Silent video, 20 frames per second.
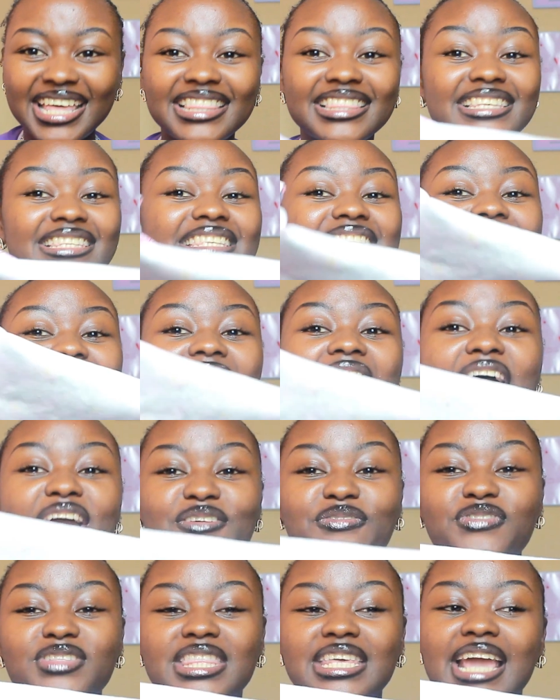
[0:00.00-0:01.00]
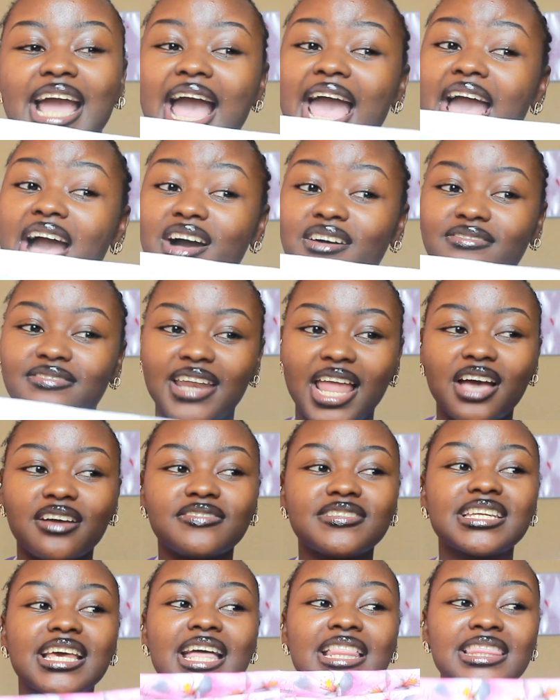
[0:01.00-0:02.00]
This is everything I have
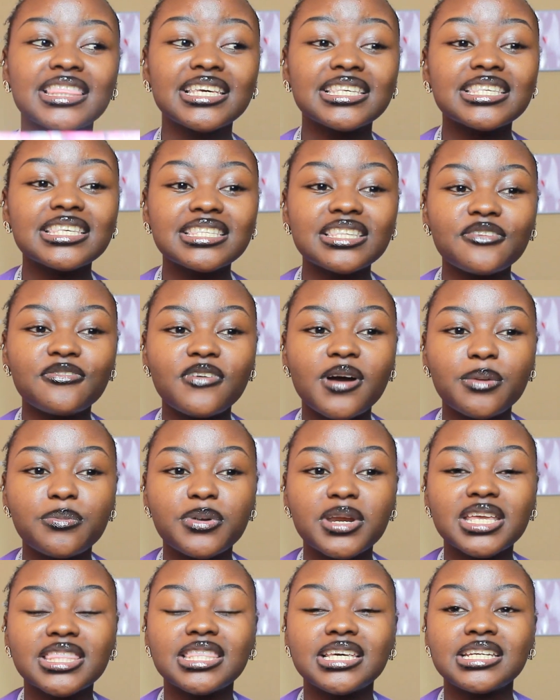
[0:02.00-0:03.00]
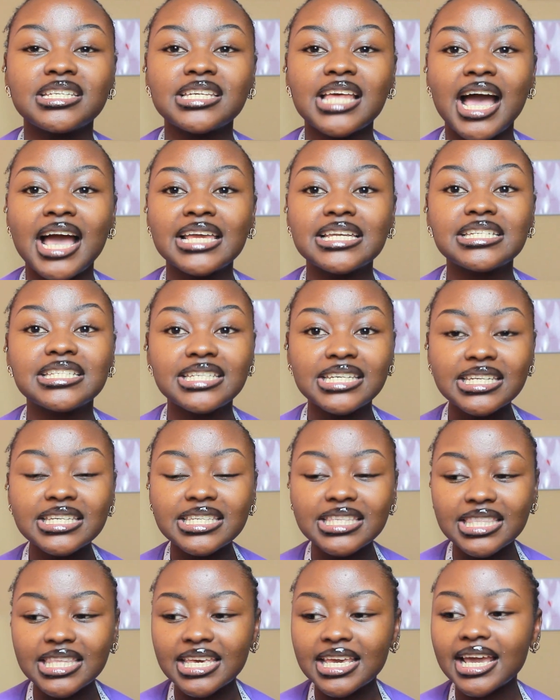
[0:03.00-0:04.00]
left, and this is the fabric that I
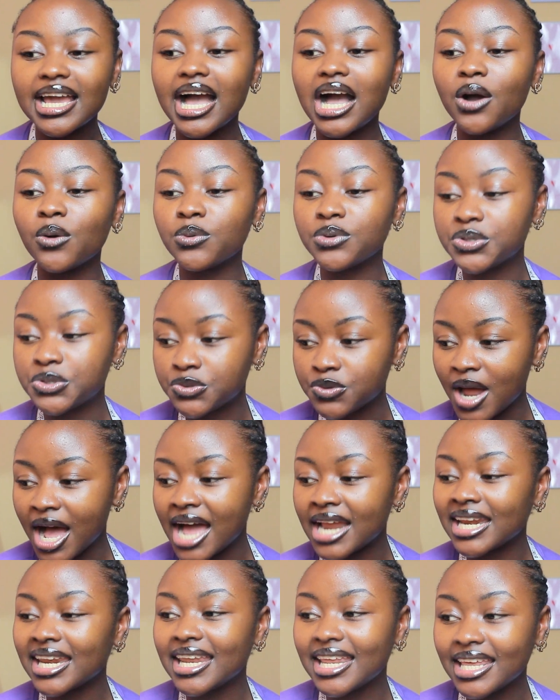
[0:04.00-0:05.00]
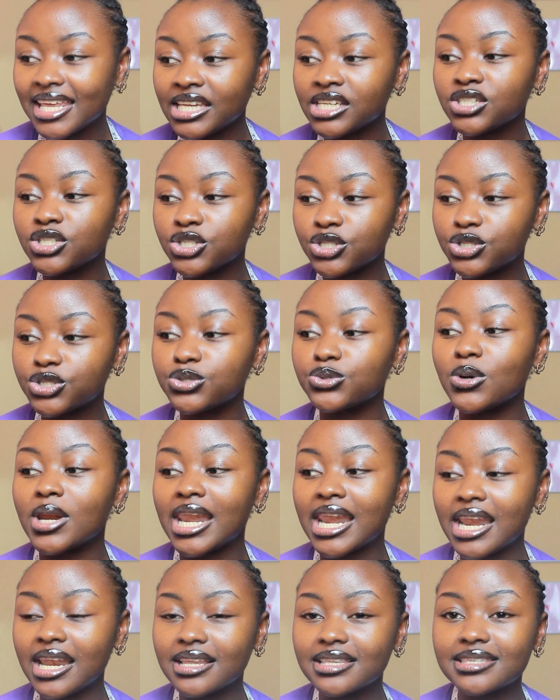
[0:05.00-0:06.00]
didn't think I would run
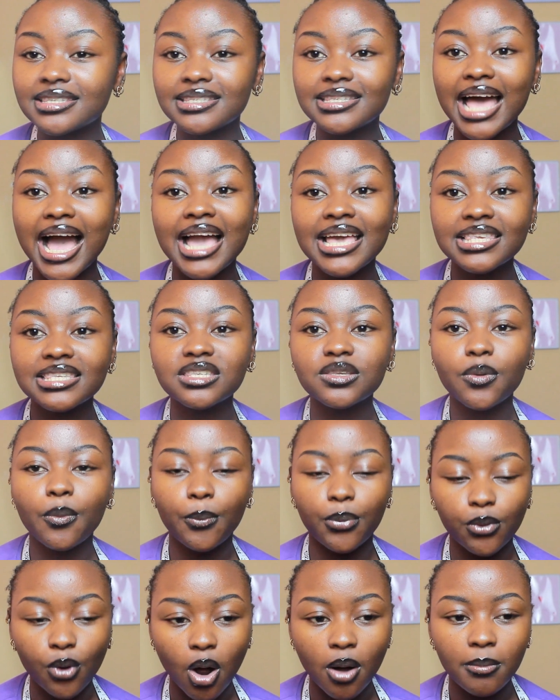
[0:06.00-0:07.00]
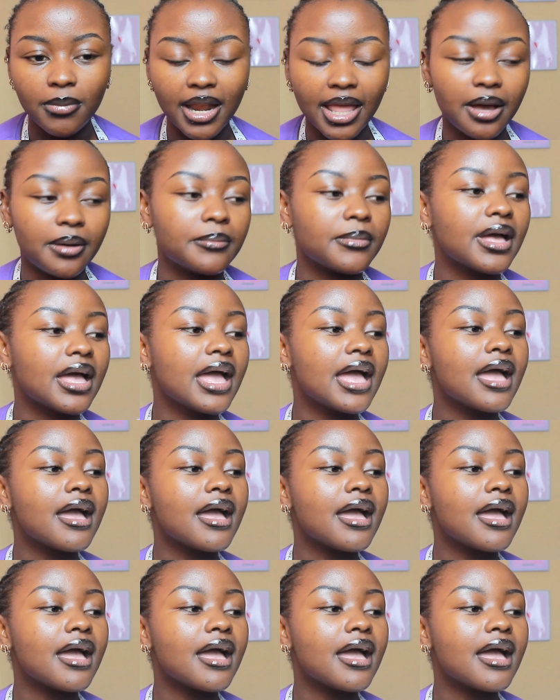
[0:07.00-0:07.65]
into size problem.